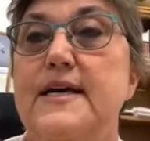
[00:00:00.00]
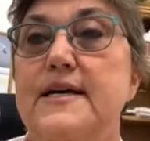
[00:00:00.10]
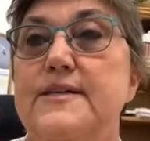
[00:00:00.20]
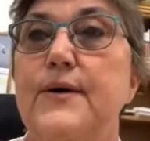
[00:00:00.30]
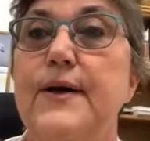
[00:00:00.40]

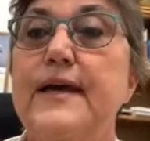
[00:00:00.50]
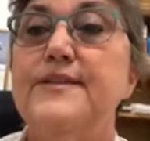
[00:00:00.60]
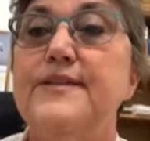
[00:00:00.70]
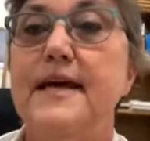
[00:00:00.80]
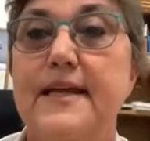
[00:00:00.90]
So
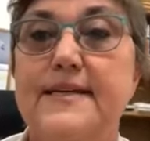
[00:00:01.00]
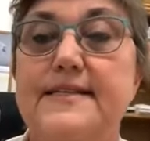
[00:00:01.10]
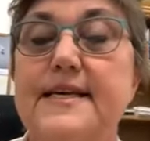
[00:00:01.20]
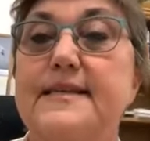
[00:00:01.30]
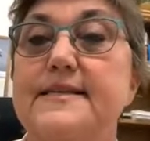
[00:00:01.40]
here's how I
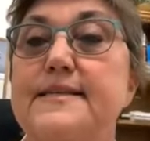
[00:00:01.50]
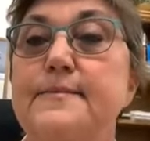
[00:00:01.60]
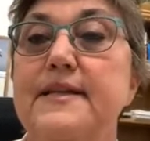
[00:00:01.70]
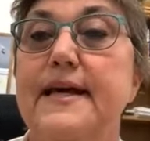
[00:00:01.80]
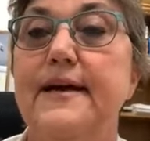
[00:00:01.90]
see the
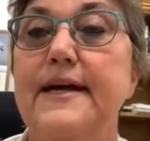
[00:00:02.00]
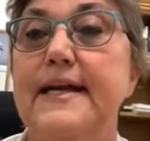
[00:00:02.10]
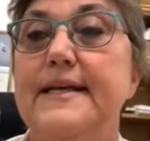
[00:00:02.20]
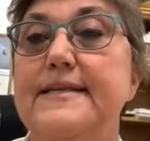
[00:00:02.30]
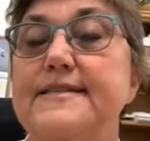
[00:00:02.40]

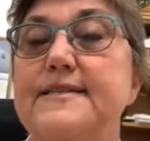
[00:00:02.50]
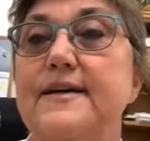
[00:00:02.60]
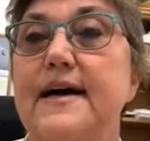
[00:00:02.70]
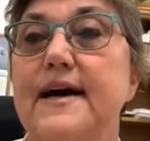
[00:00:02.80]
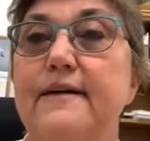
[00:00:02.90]
similarities
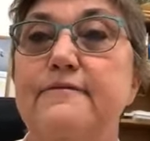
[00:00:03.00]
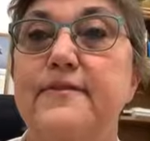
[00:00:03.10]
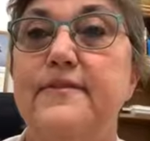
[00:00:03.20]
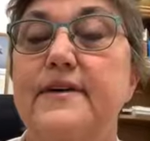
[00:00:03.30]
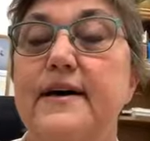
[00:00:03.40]
of
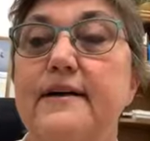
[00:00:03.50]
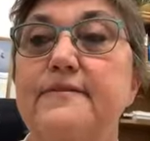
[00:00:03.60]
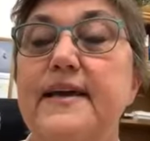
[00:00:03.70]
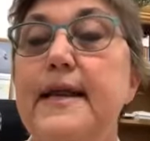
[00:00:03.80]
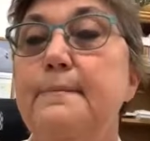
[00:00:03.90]

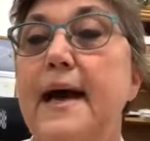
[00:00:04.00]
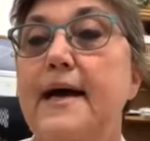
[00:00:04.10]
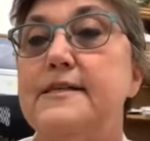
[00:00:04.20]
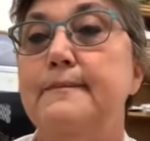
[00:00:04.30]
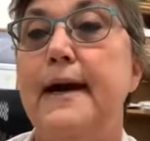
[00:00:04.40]
getting
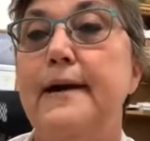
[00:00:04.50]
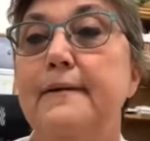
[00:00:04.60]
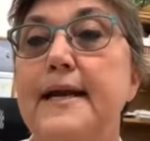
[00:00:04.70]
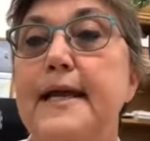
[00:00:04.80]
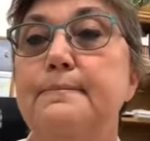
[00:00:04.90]
back to my
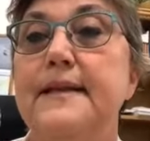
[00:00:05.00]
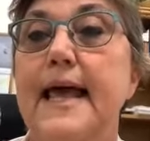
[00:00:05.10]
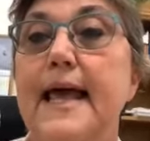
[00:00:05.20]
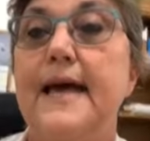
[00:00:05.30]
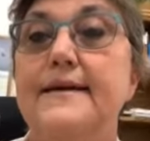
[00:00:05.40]
running
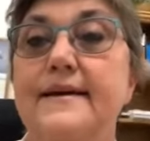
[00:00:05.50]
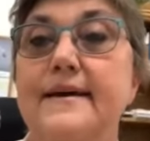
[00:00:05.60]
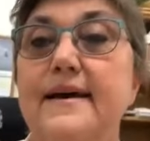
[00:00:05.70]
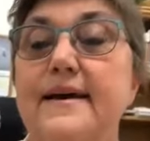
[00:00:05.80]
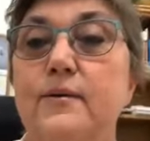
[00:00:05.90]
plan
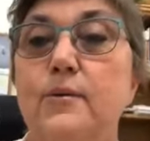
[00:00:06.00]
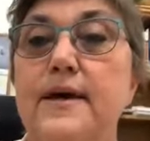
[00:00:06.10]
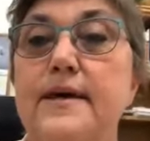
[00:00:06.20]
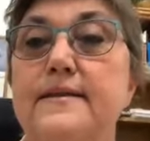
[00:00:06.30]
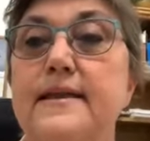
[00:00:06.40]

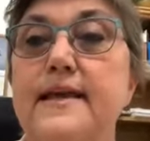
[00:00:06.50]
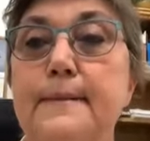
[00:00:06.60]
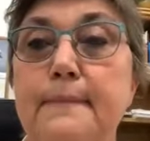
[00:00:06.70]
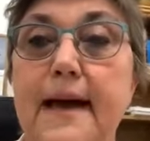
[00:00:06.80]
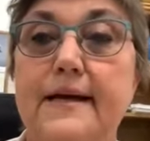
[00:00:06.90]
with
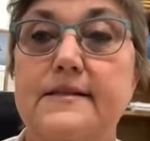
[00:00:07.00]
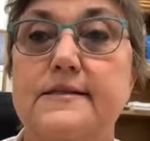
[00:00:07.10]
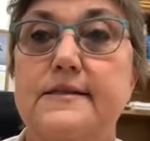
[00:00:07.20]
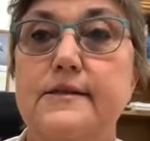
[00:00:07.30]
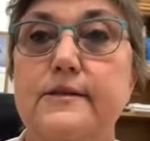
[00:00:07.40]
getting back
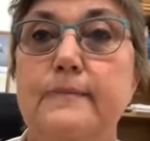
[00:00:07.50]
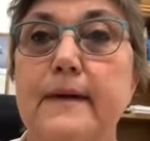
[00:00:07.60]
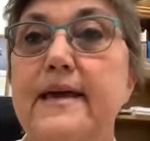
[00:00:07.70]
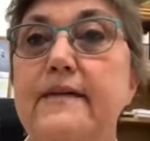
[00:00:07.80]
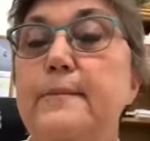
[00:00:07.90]
to
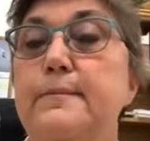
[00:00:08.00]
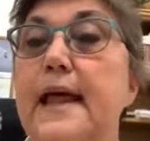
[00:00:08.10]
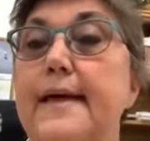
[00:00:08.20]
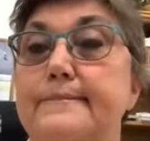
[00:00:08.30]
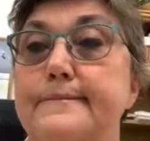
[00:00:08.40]
my giving
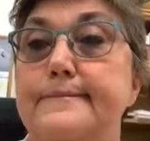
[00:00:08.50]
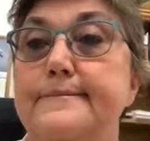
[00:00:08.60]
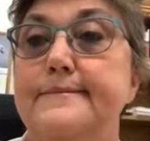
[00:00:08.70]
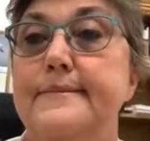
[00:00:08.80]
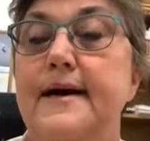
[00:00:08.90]
plan.
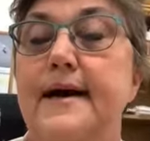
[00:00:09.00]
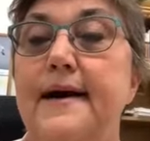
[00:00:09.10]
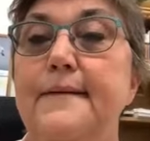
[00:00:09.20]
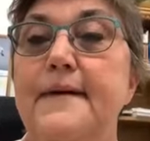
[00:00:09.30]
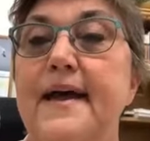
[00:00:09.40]

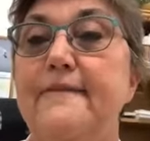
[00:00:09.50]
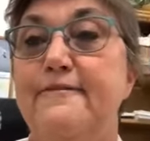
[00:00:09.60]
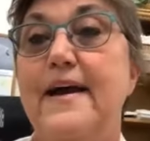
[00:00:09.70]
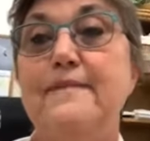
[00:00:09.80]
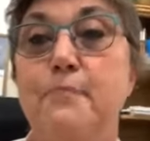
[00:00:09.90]
I have
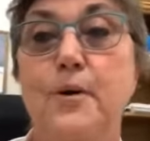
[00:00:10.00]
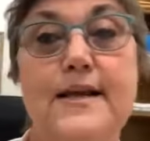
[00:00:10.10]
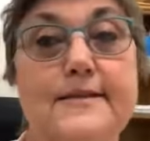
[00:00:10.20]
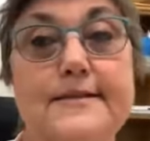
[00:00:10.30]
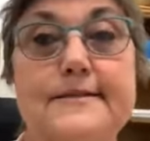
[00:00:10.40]
5
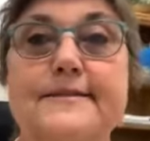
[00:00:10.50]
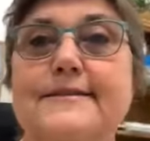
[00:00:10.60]
points.